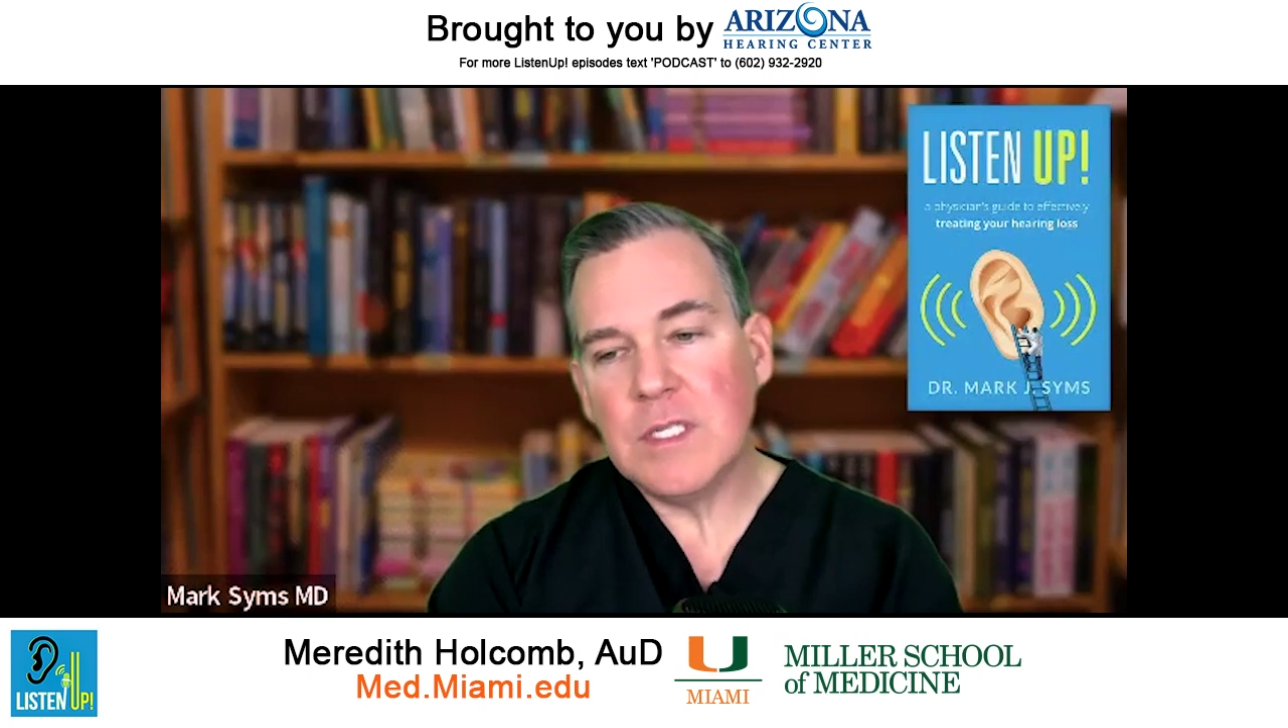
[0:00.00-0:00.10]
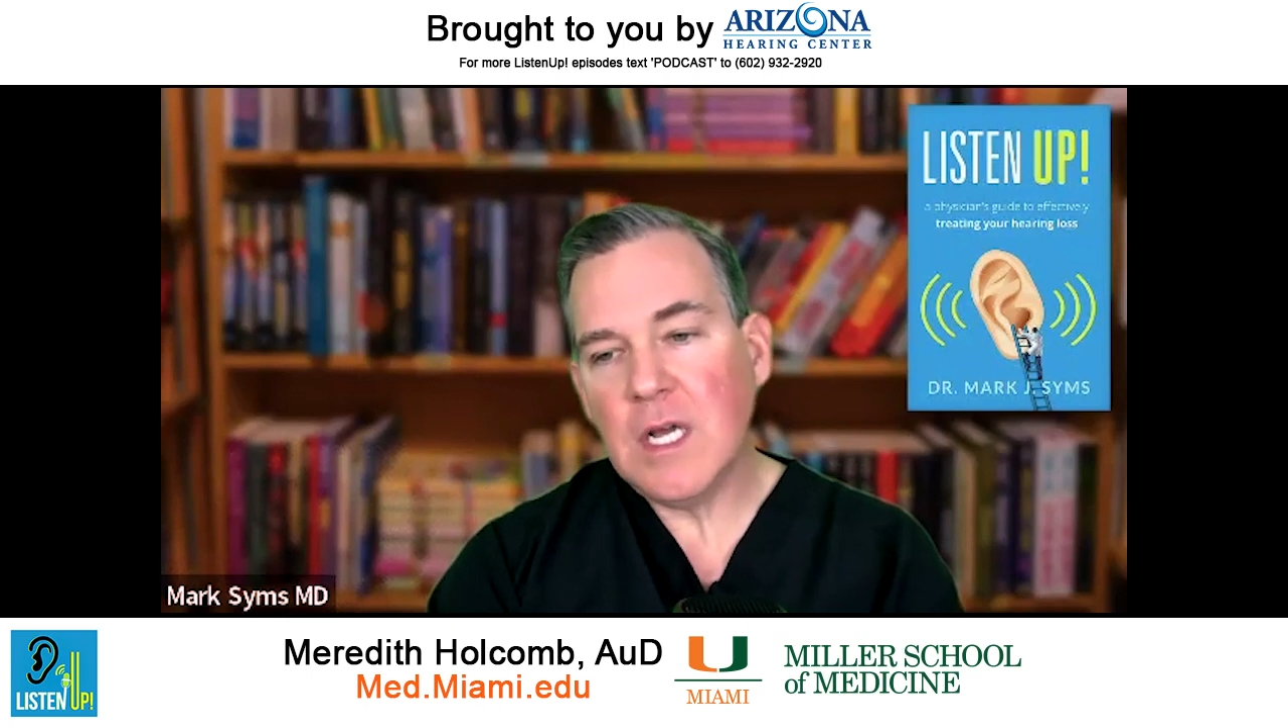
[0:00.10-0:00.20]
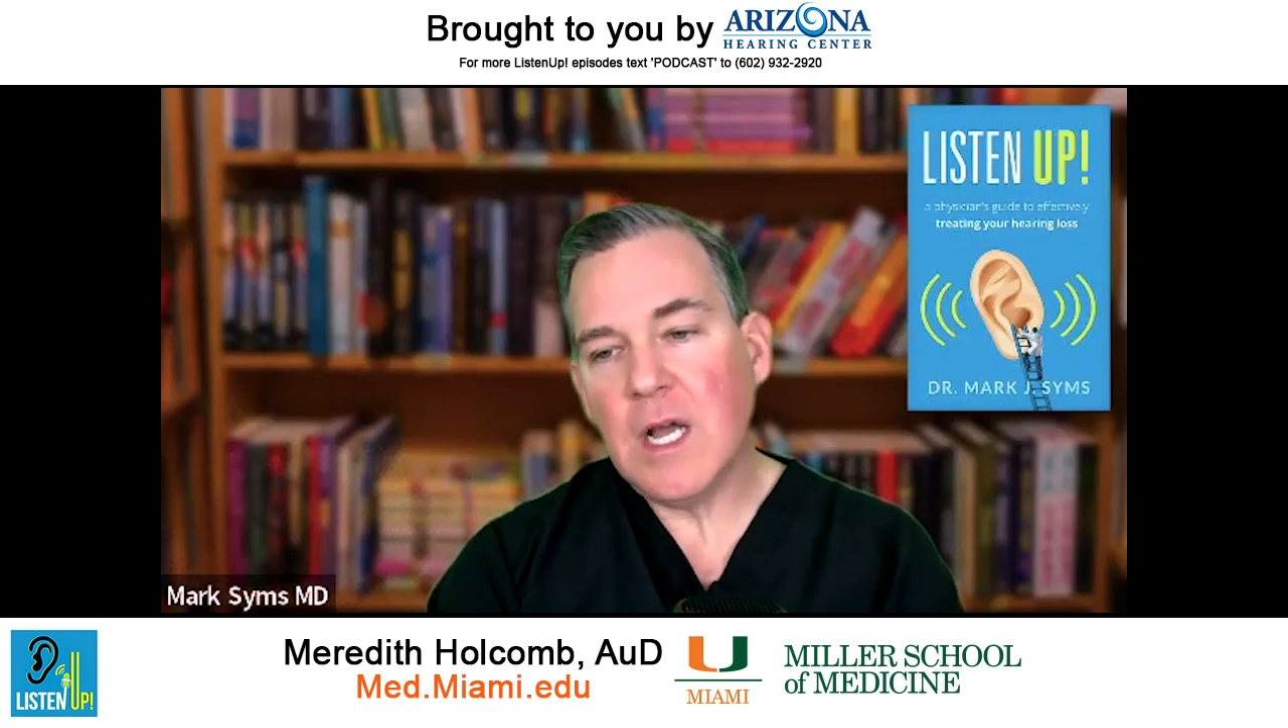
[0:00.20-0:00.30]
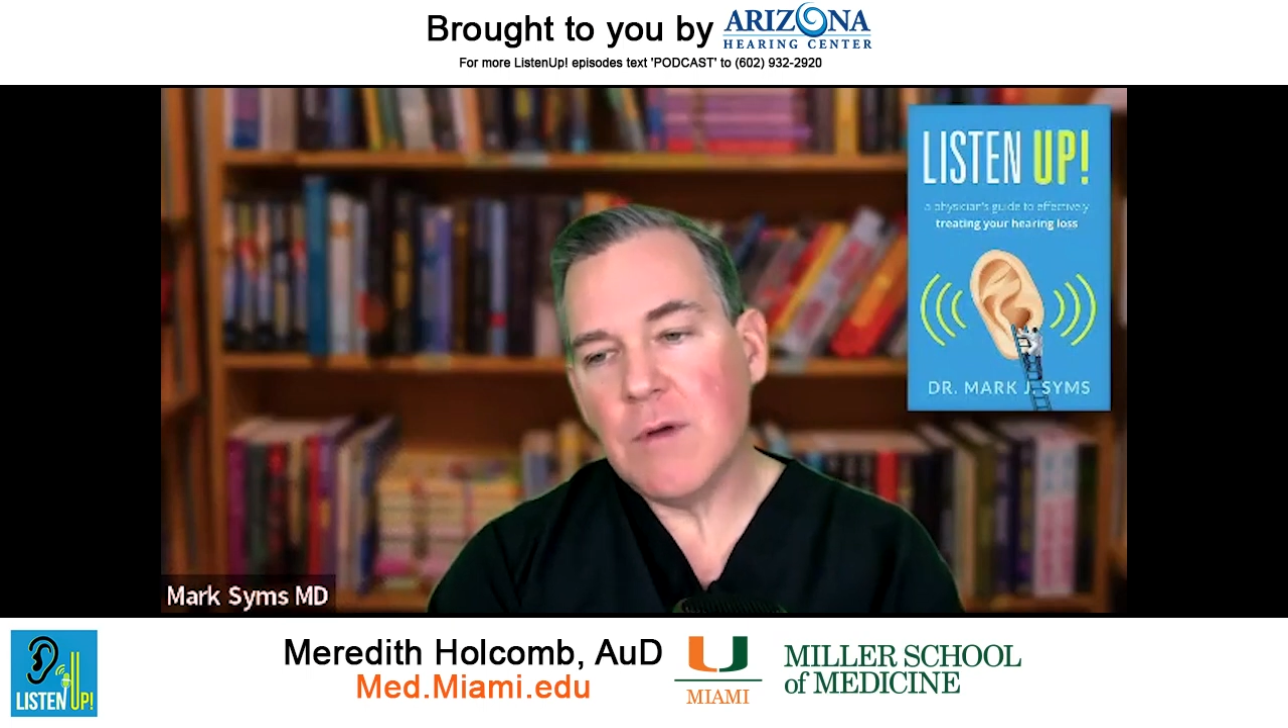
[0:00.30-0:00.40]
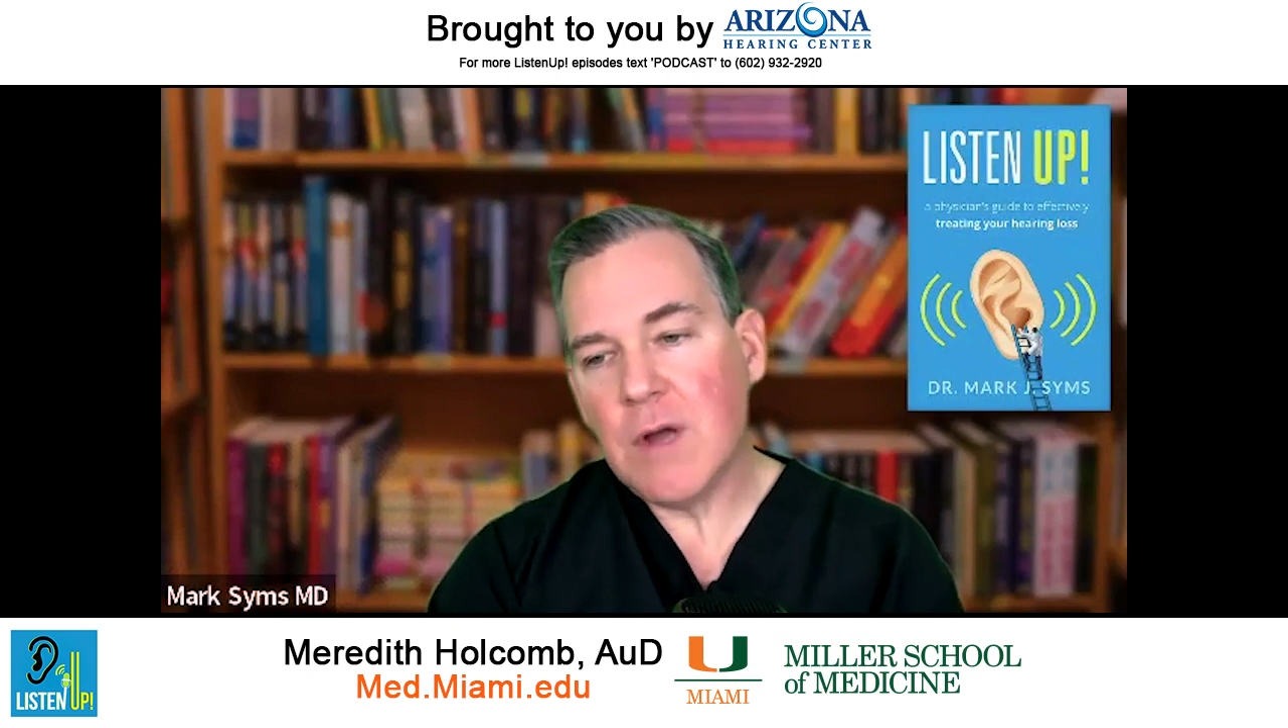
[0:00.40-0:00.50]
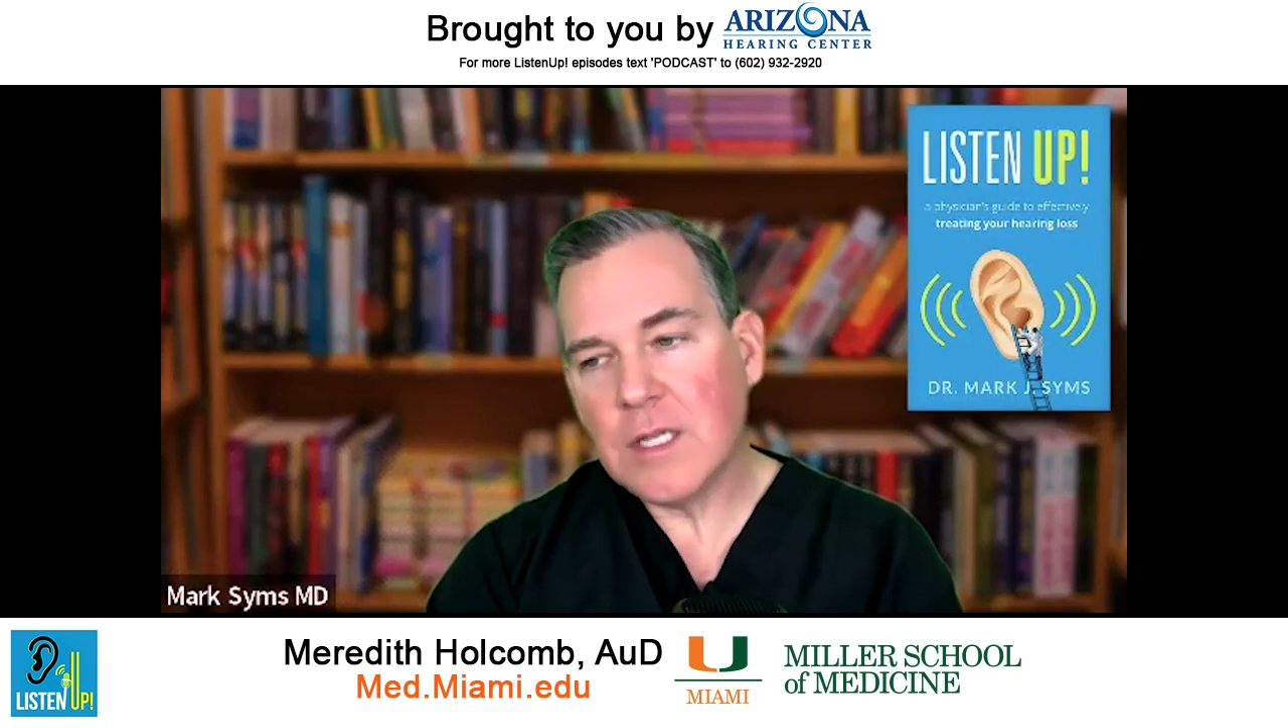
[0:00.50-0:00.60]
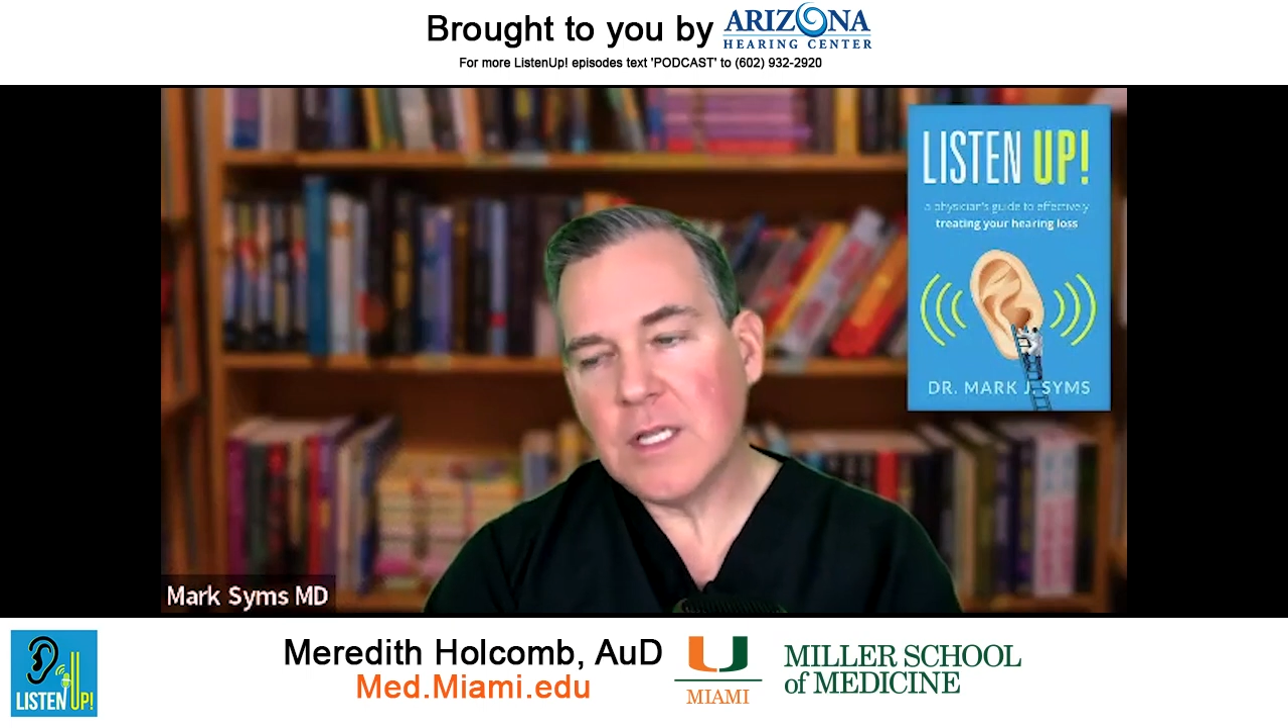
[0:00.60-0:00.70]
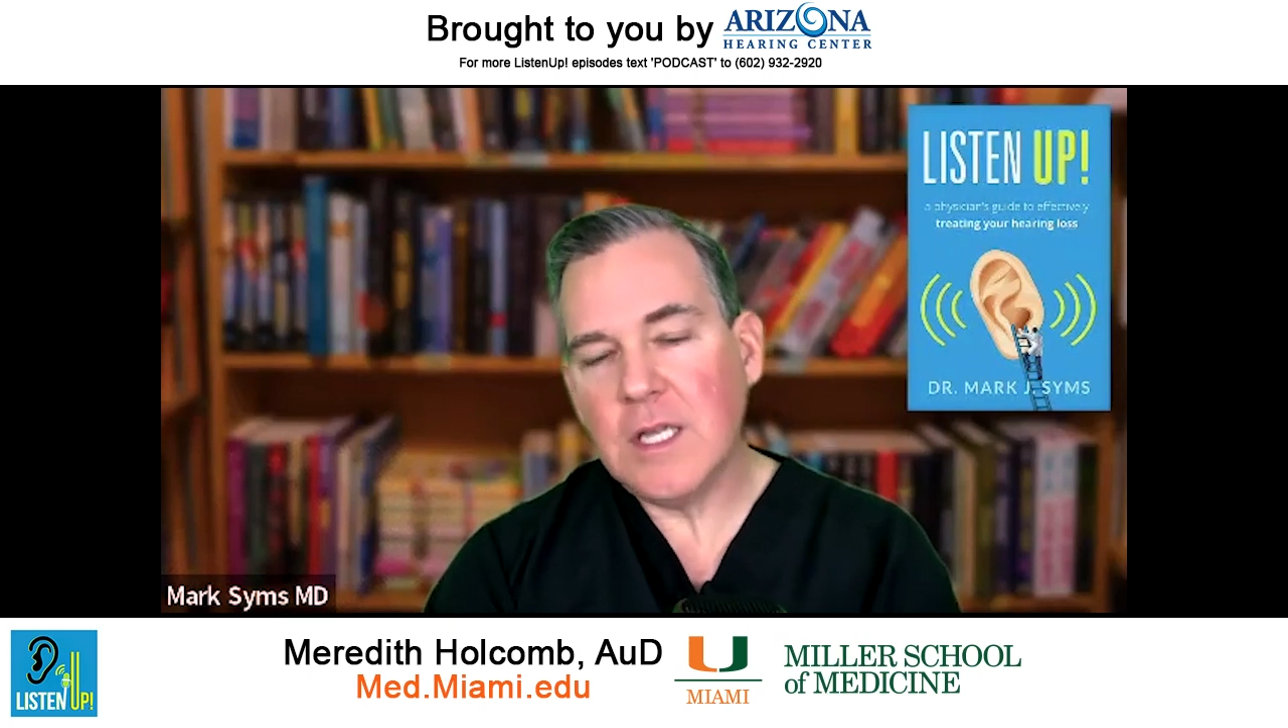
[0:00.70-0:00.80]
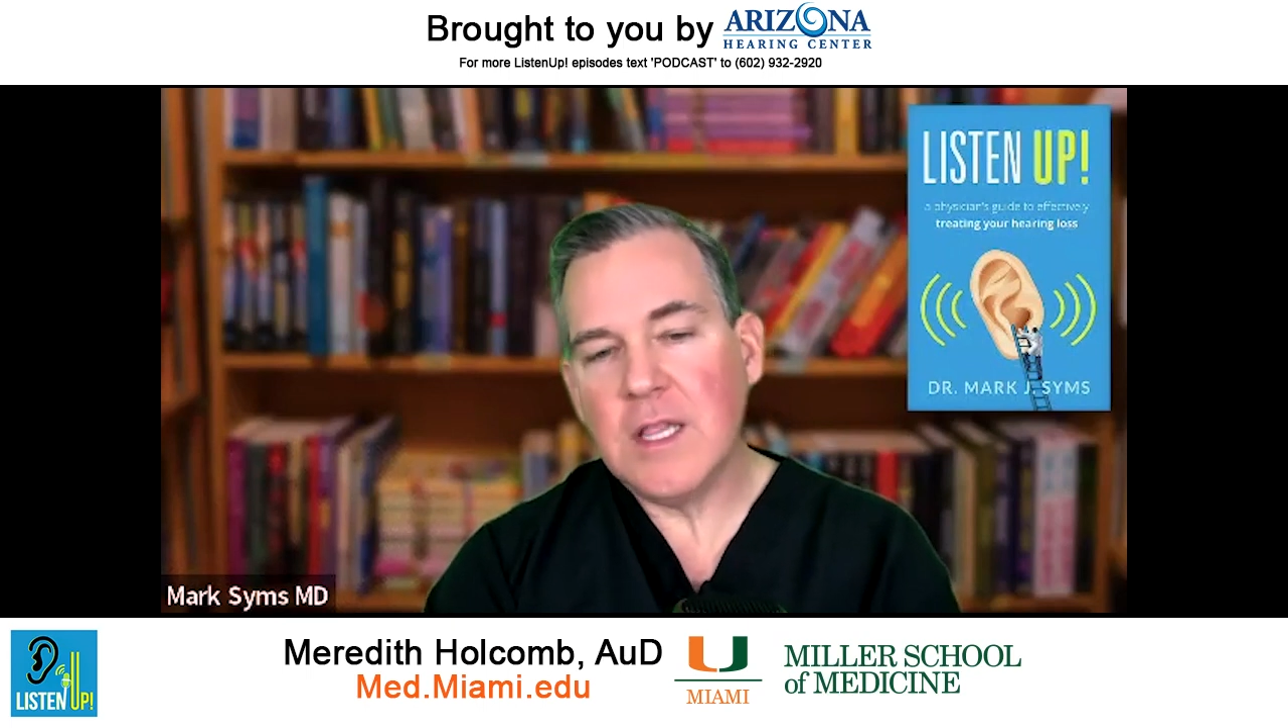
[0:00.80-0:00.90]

And ironically,